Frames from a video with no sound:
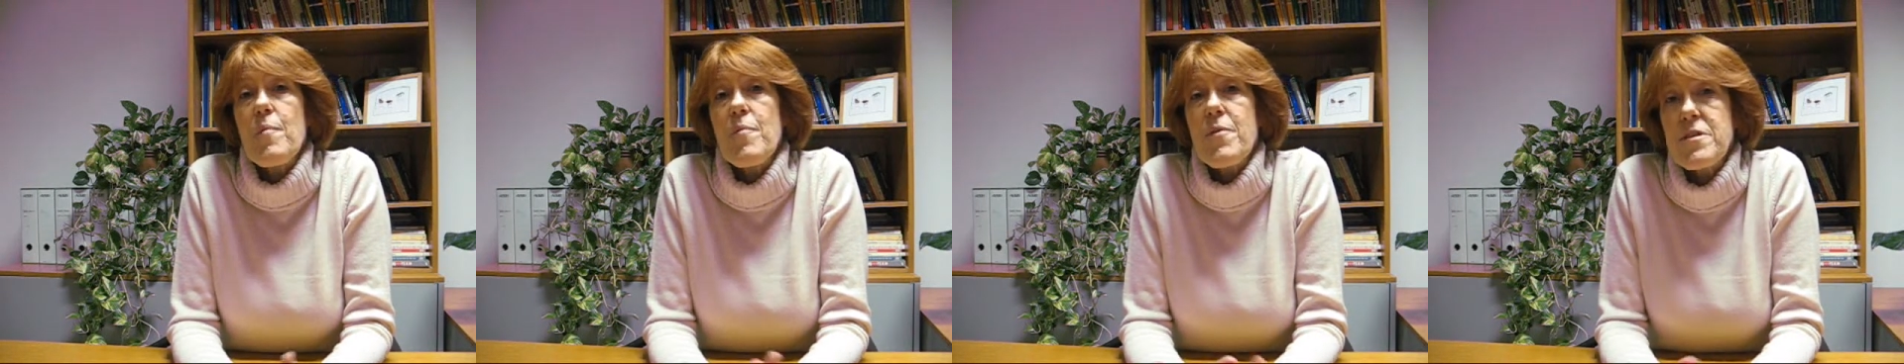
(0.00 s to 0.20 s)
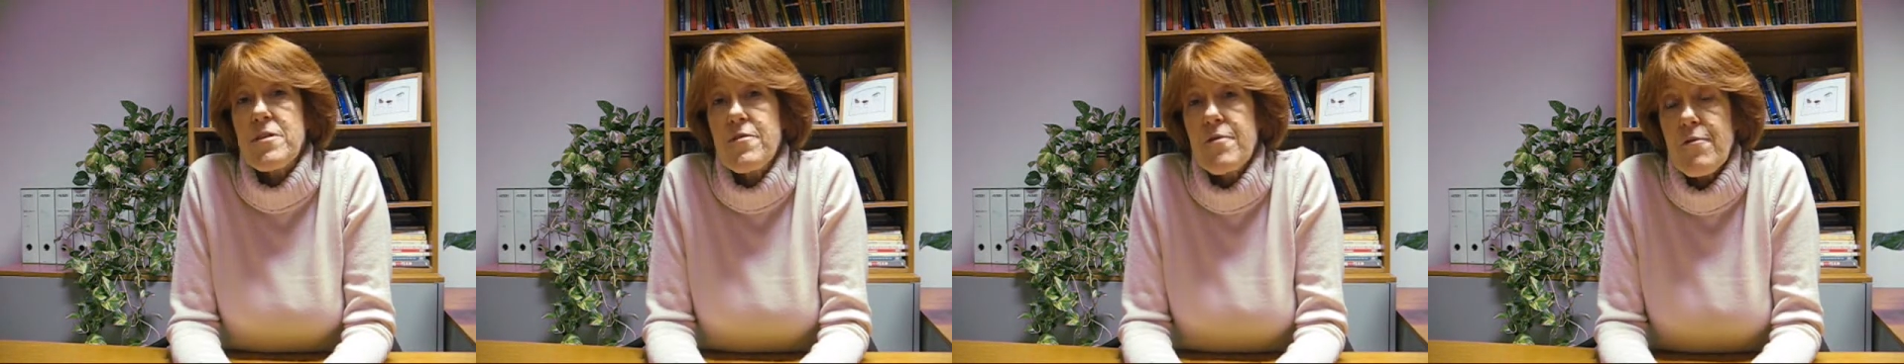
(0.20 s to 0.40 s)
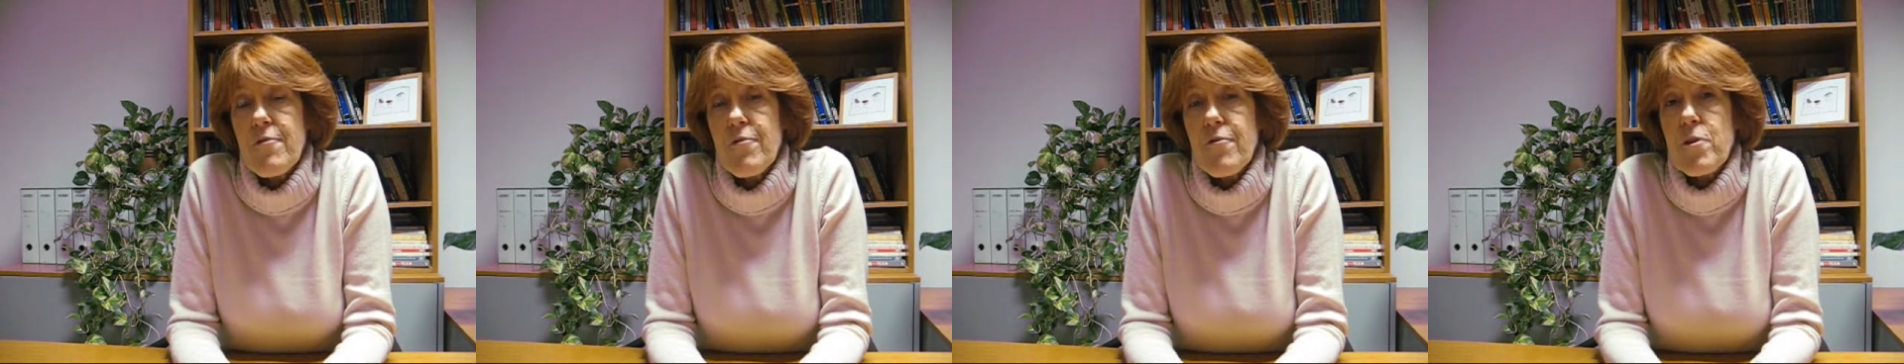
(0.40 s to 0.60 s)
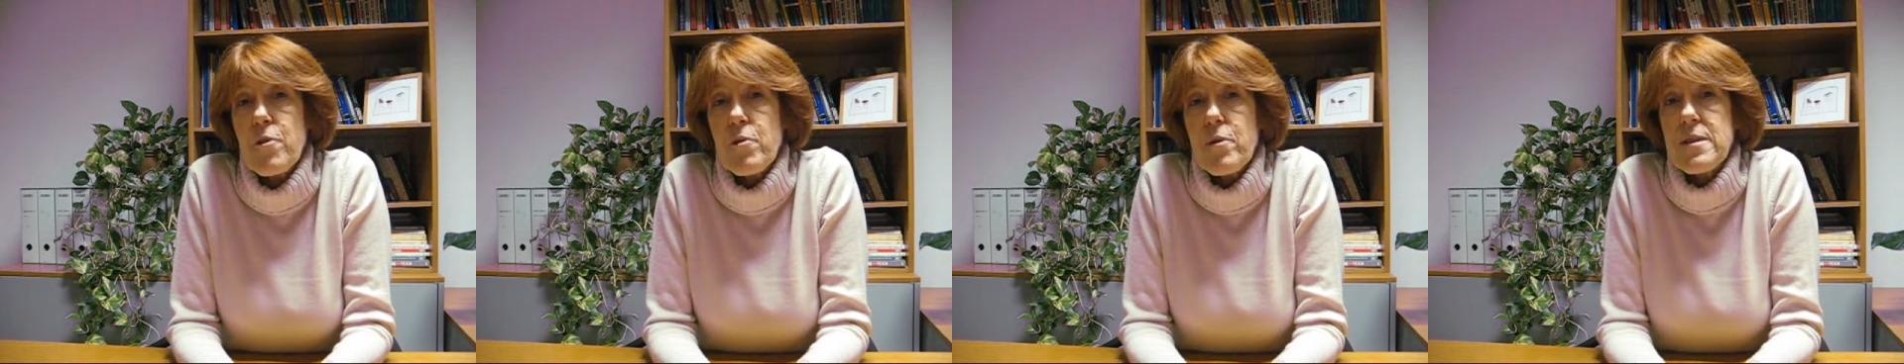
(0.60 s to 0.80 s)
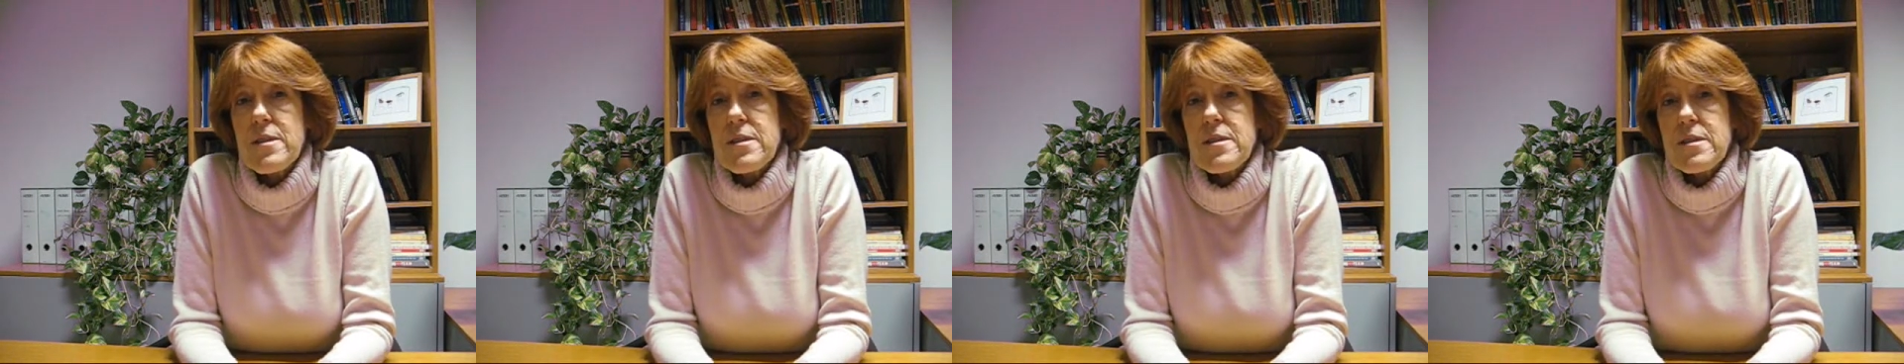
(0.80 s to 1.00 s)
that have
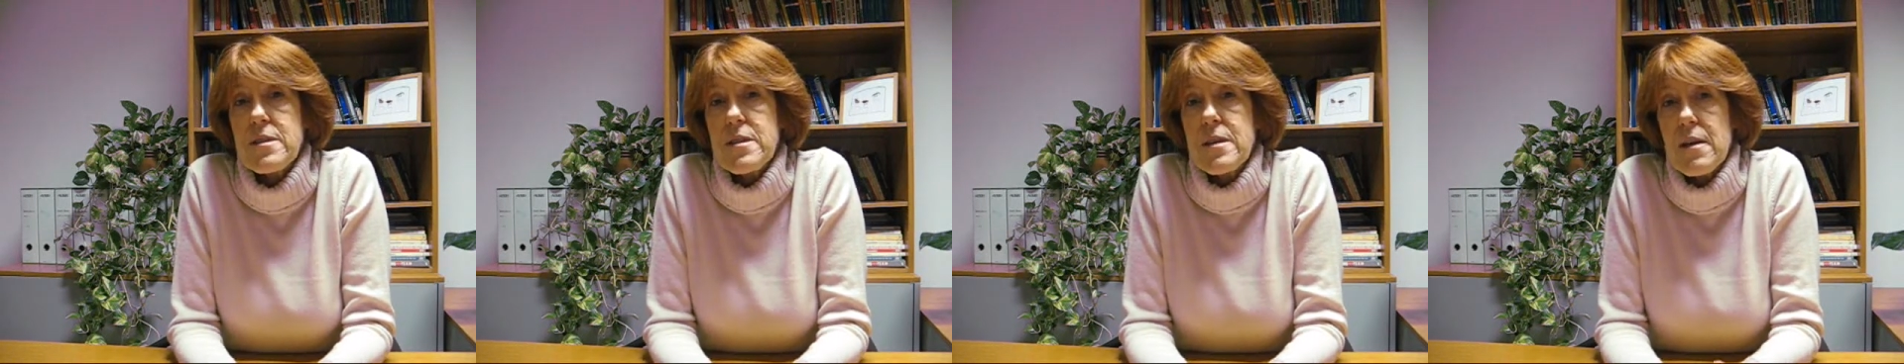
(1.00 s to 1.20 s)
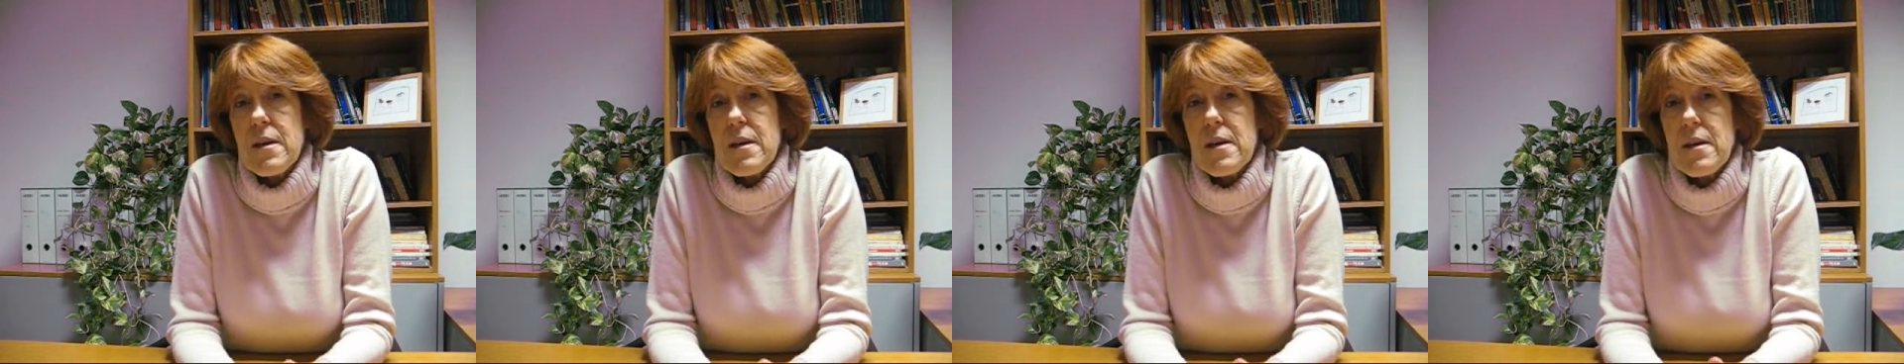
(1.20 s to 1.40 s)
influenced